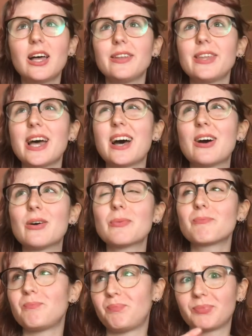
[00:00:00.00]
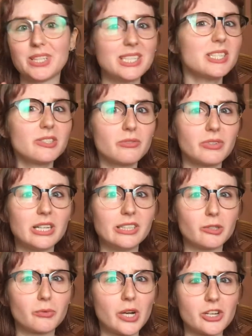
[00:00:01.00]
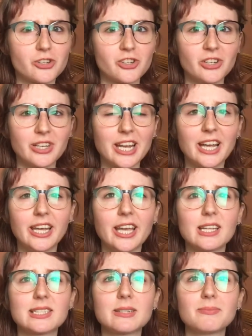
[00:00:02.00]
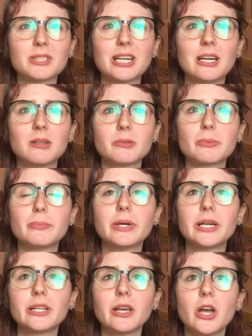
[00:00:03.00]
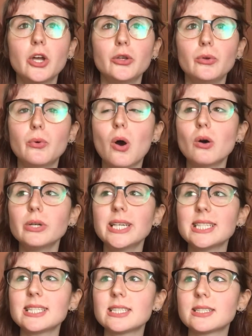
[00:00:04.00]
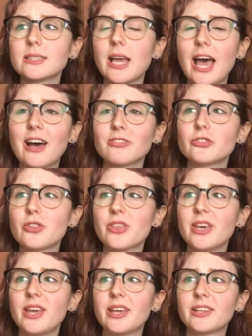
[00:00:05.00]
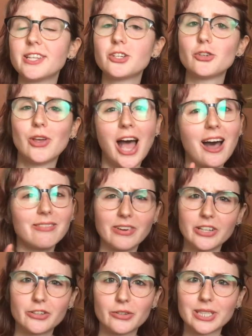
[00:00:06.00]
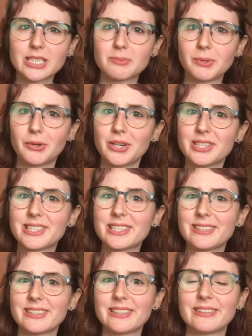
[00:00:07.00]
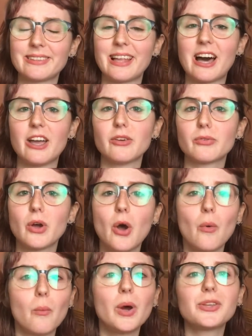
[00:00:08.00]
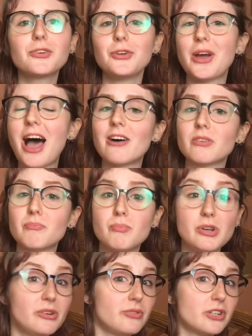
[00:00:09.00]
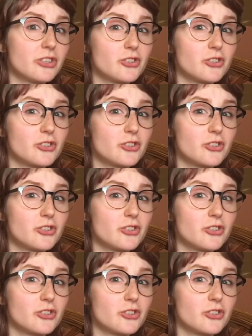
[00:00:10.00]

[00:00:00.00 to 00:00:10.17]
Now, this is a valid question that I get sometimes, but you always have to think that you have other experiences in life. Whether you have a previous